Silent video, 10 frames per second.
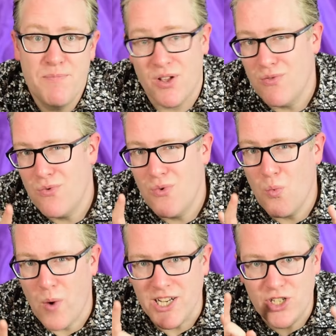But
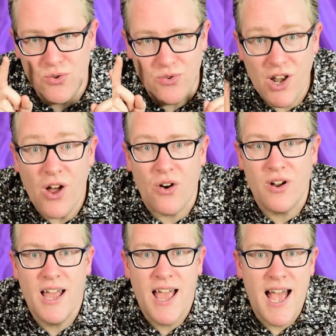wait too
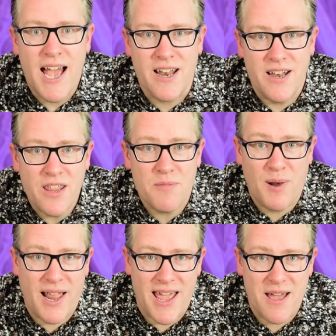long, and another
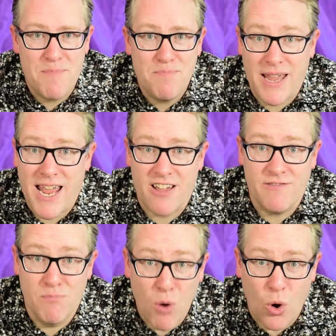player may
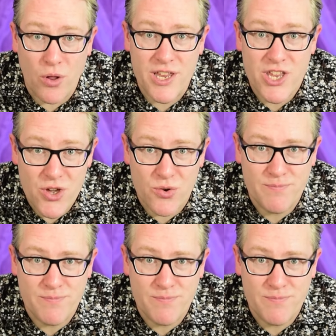have more than you.